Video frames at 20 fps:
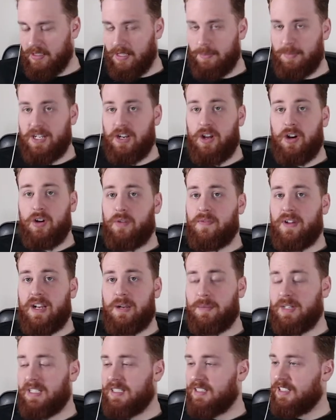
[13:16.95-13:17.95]
Let me know if
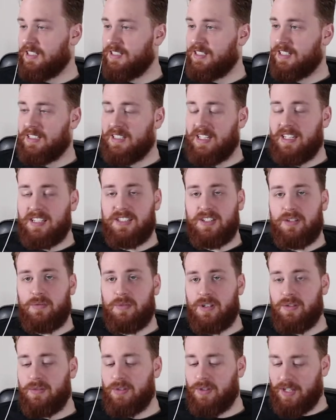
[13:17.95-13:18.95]
anybody's listening. Let us know
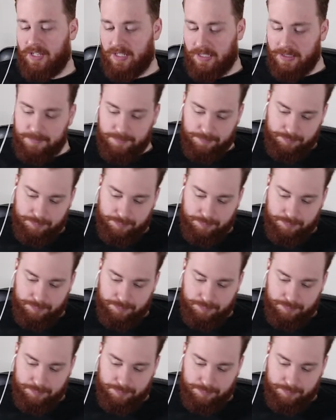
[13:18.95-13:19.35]
what you think.